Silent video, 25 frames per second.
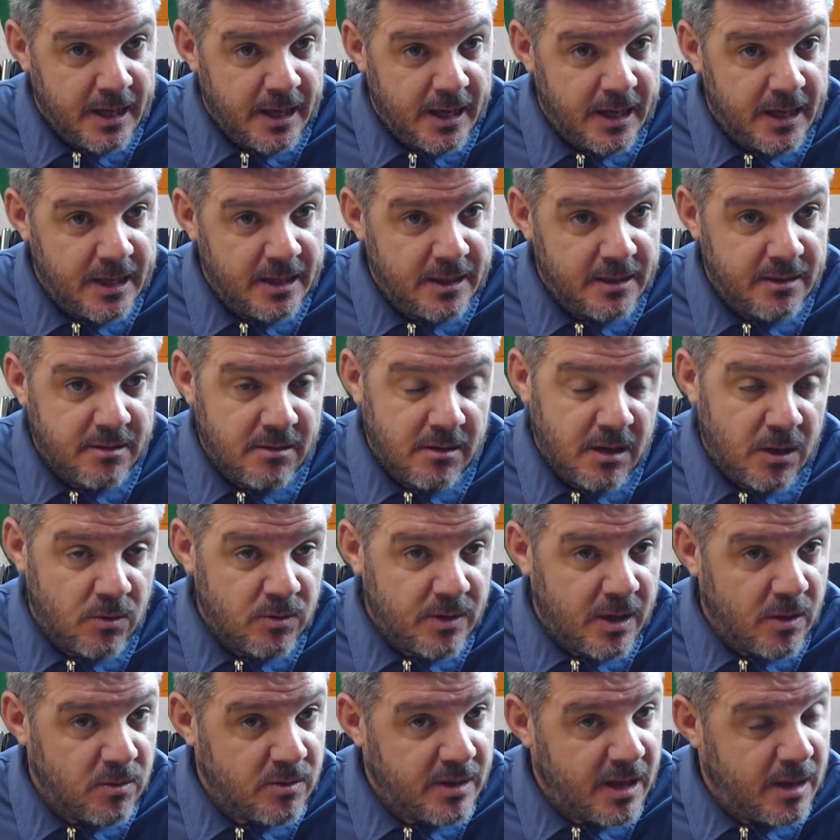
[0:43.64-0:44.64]
no
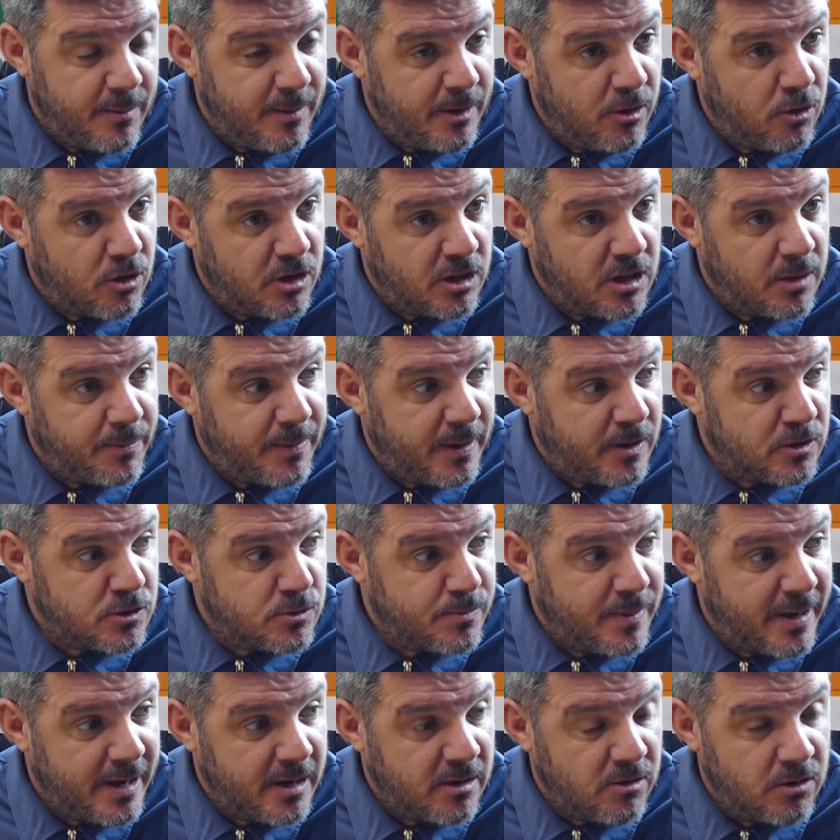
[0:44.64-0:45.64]
doubt they'll be looking to bounce
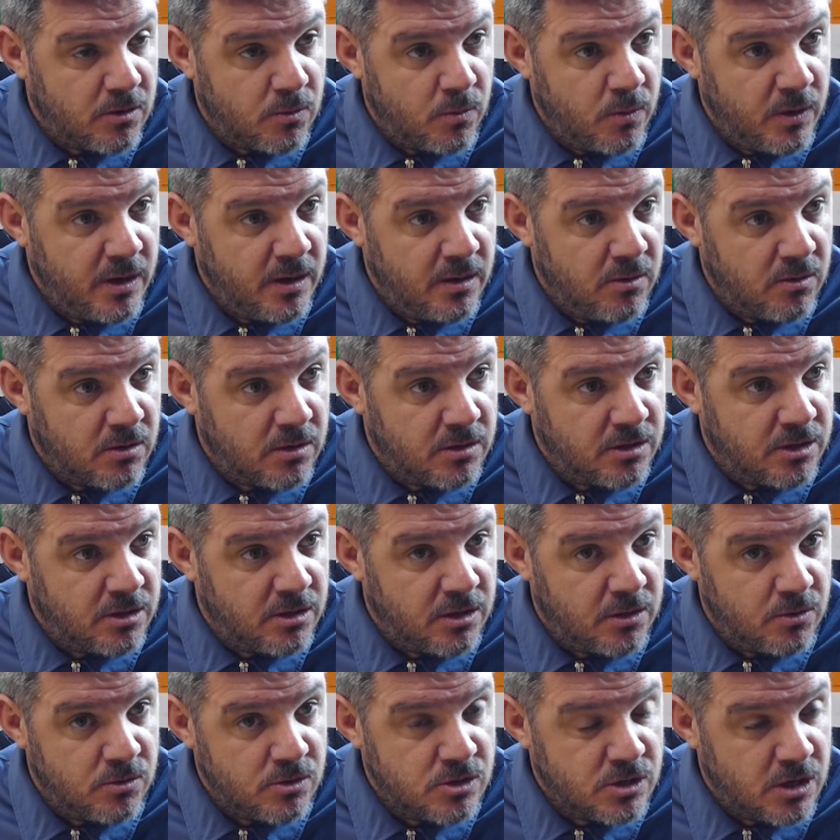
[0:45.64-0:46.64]
back like we're looking to
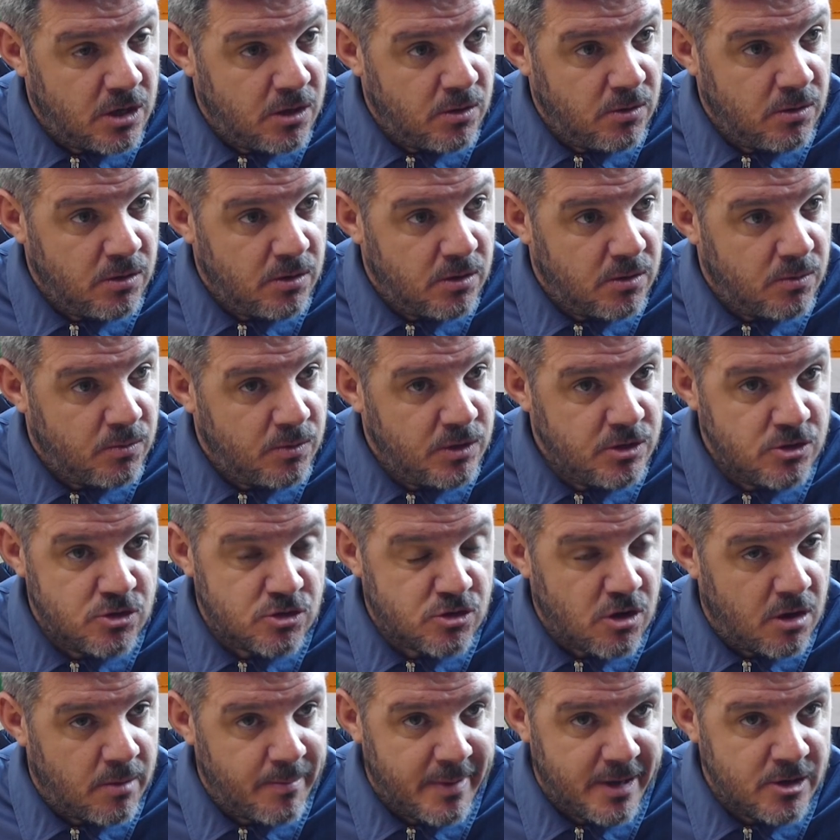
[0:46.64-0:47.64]
do. So we just
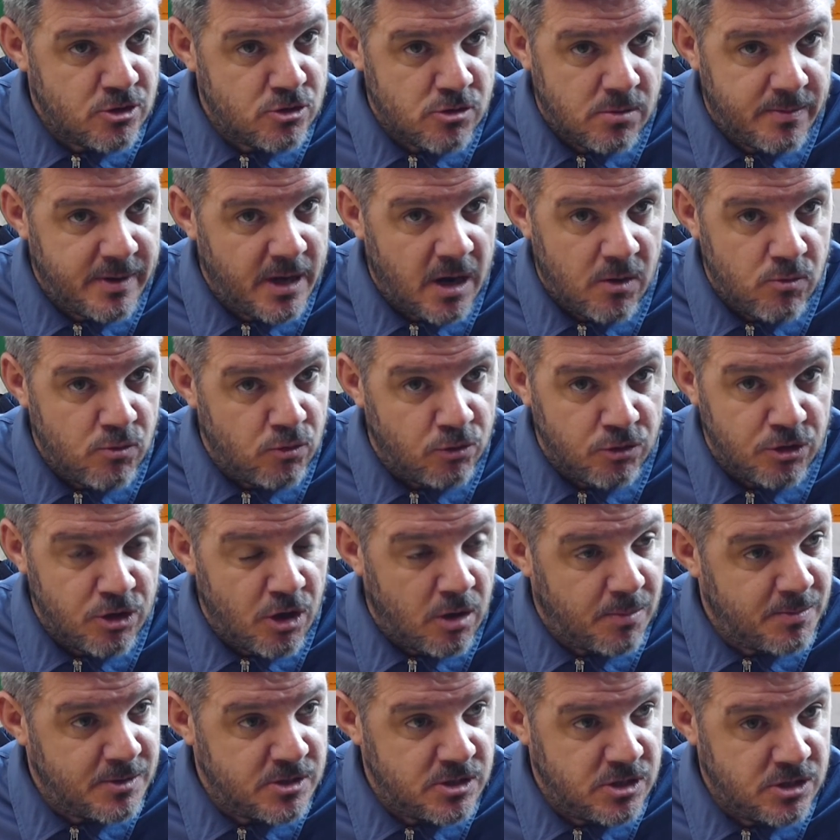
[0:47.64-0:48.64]
got to make sure we outrun the
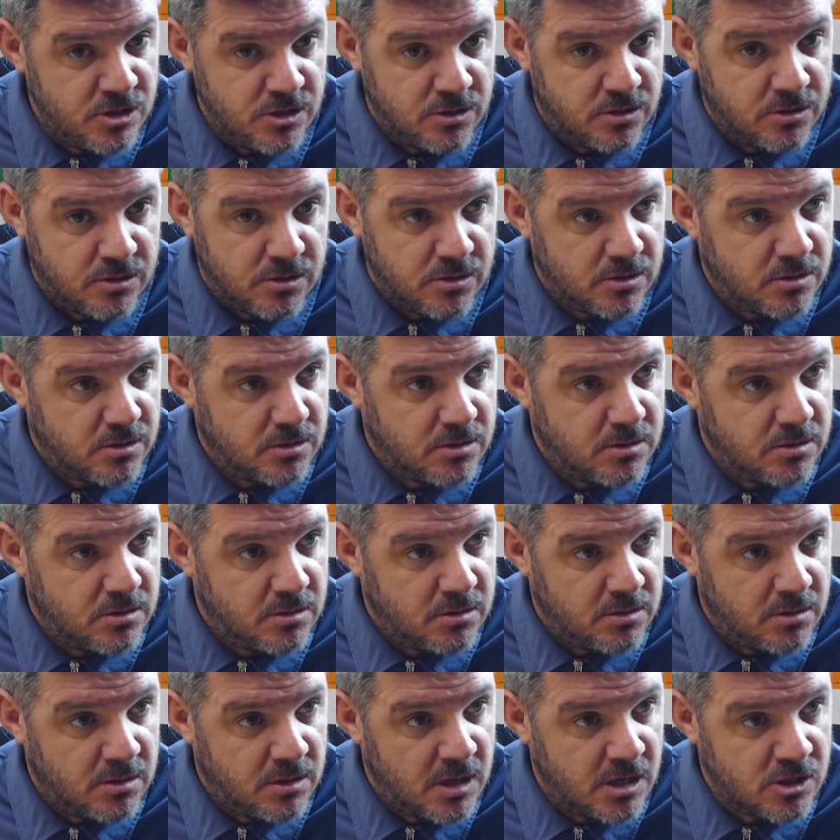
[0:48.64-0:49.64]
opposition.
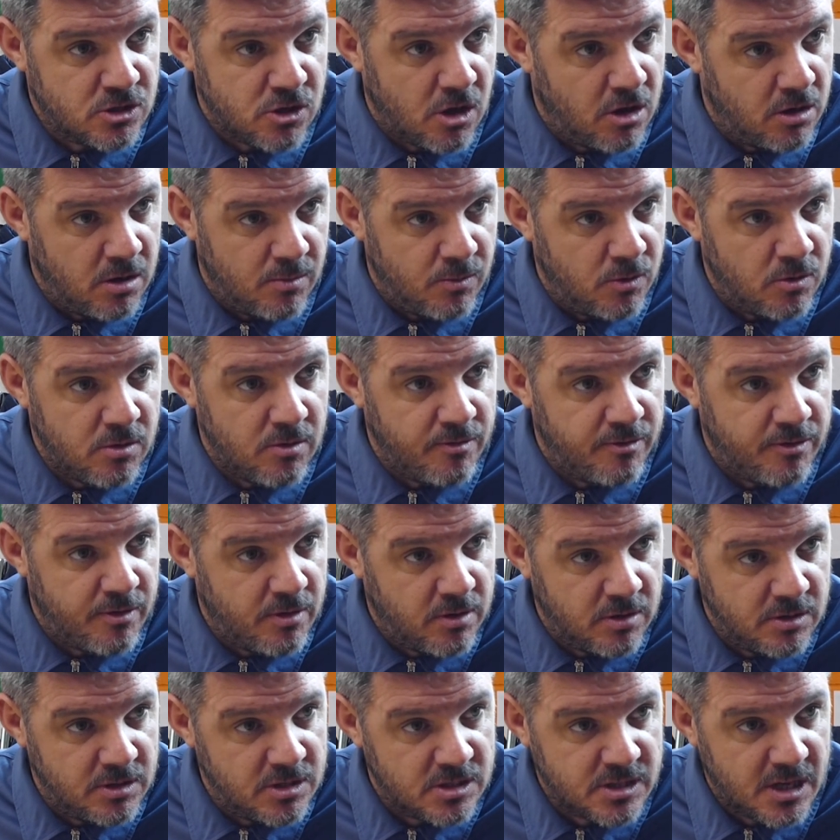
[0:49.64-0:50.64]
That's all I'm looking
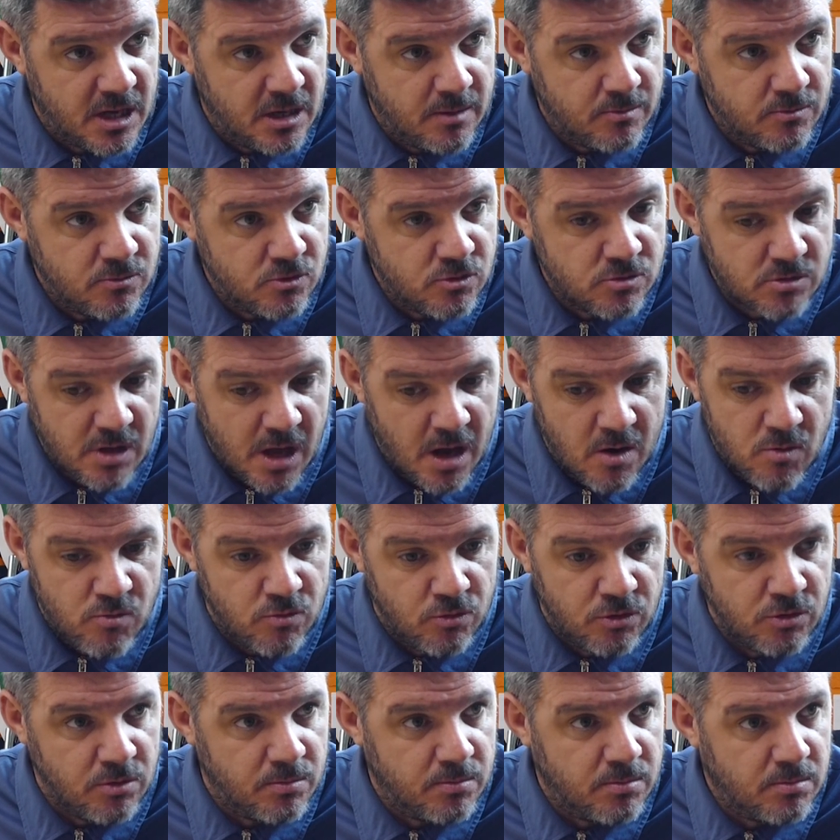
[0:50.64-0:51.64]
for in this game. Just
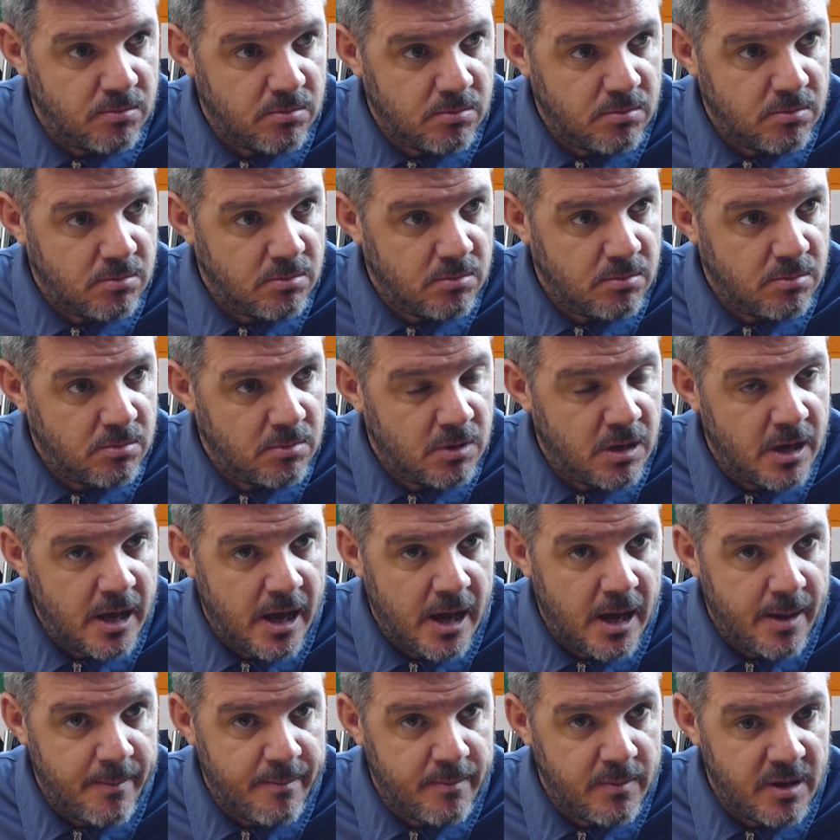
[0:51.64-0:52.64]
outrun
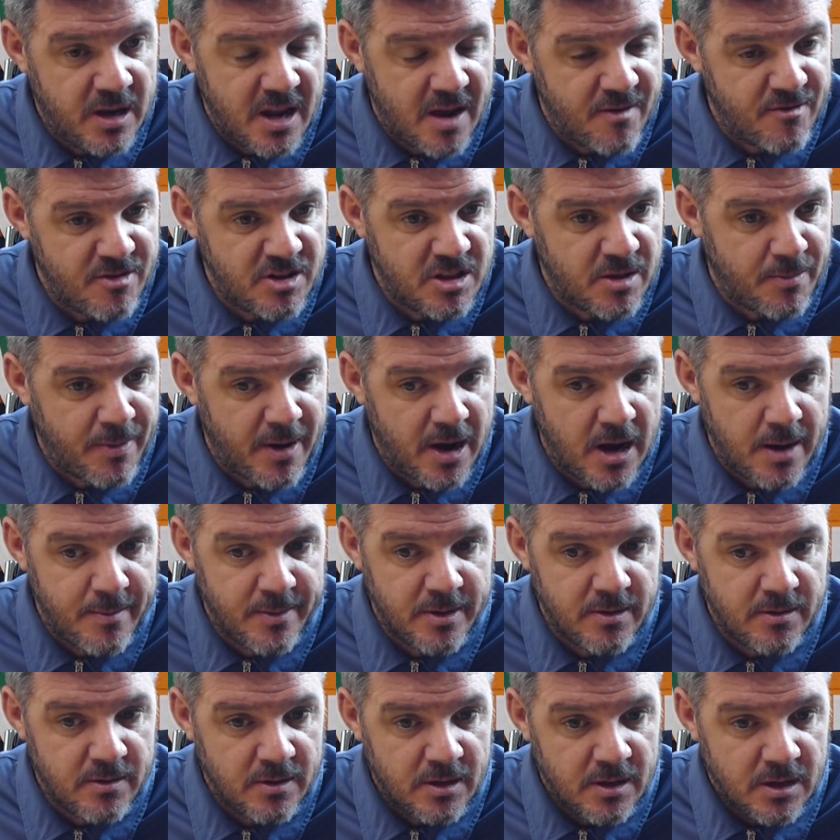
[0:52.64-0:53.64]
them in every
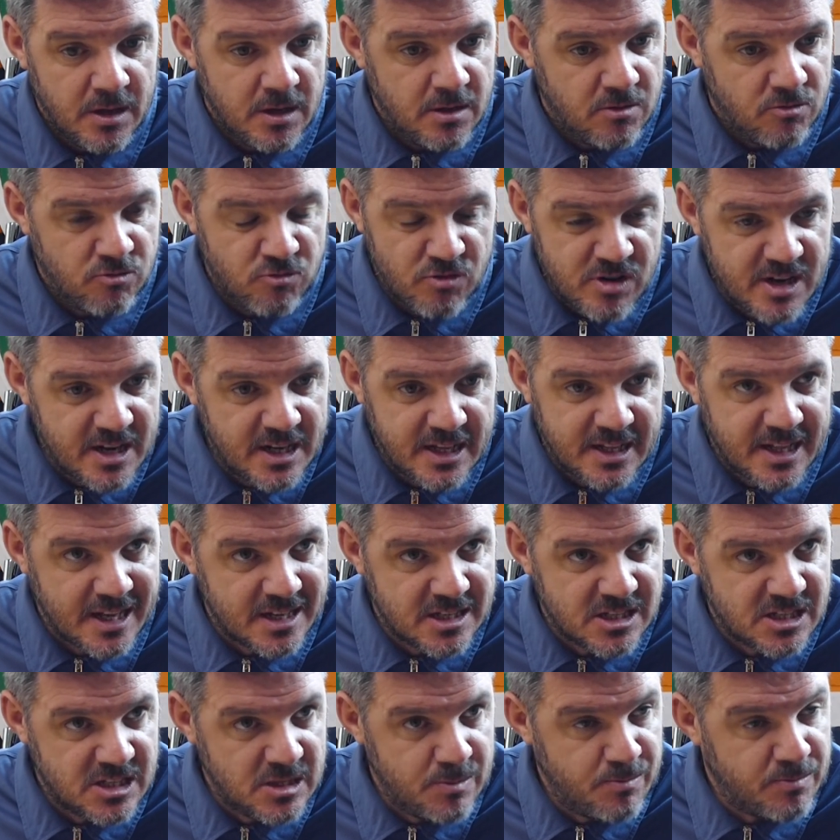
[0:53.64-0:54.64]
department. Really that
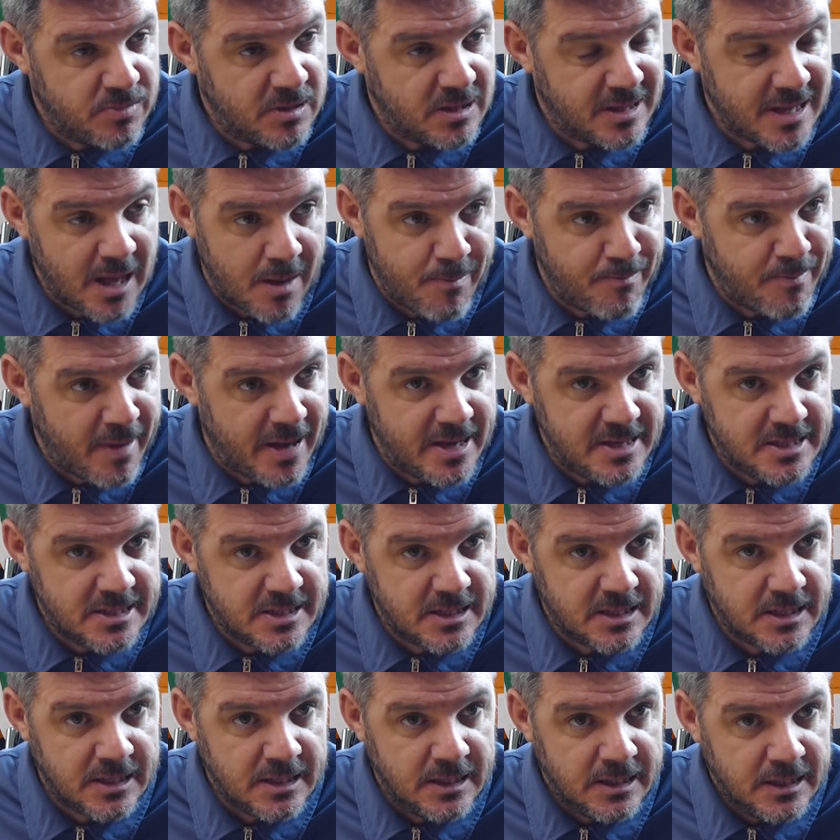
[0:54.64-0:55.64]
simple, that
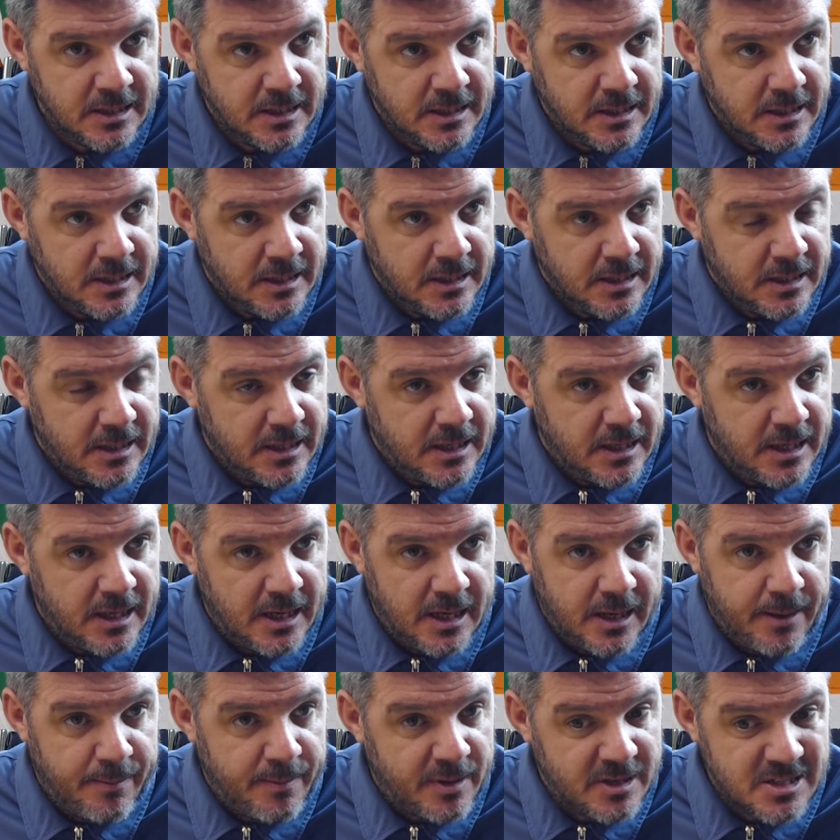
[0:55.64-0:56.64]
basic.
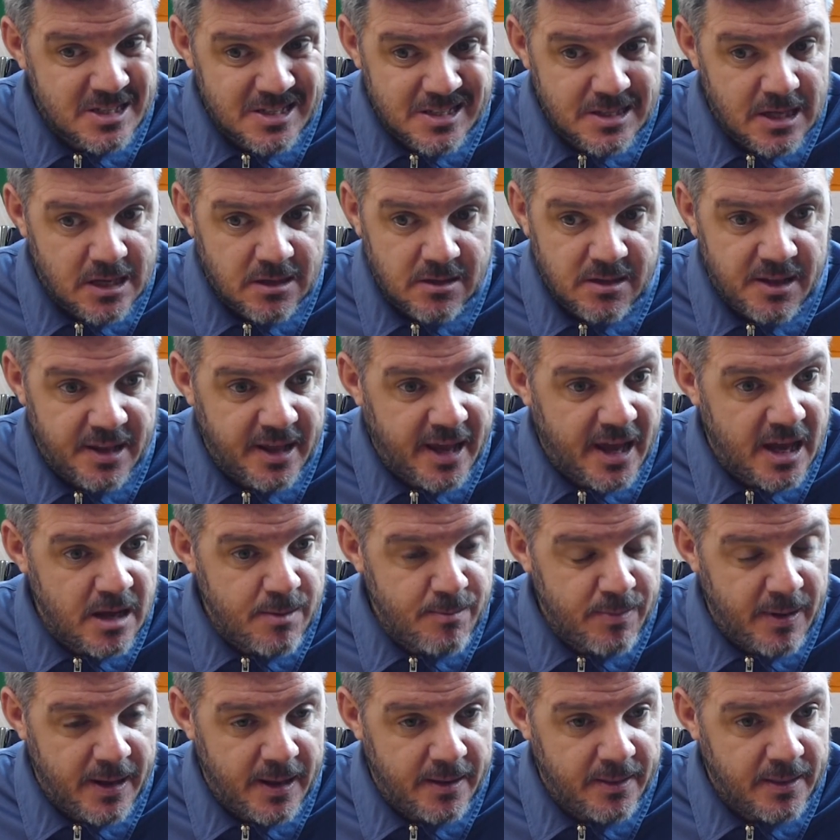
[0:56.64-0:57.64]
And stick to the
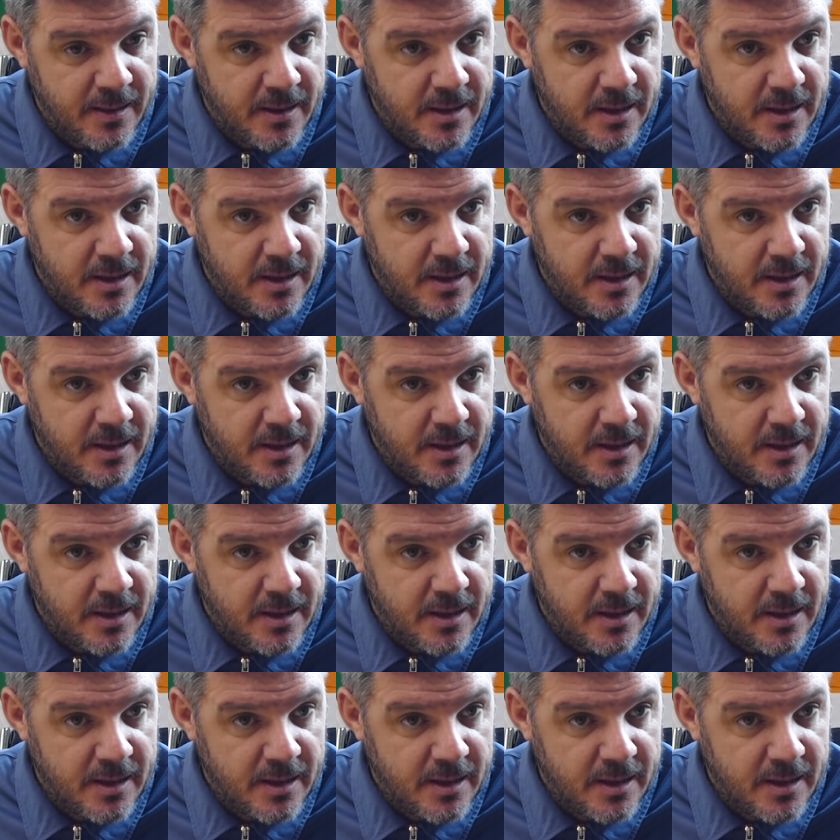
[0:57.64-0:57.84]
game plan.